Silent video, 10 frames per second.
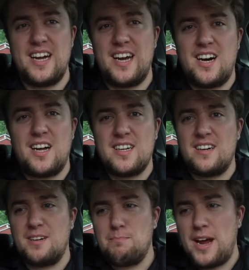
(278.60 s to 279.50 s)
And also,
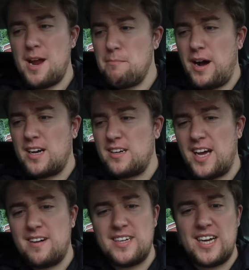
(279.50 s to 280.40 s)
like, base model
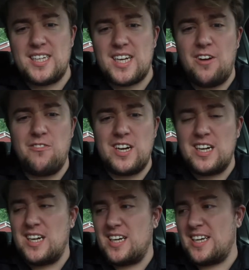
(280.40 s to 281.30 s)
nowadays comes
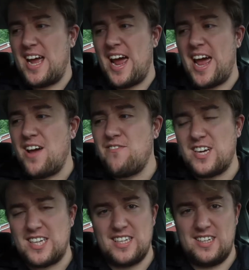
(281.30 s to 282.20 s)
with, like,
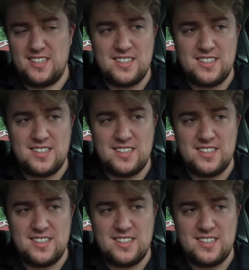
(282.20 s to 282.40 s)
everything.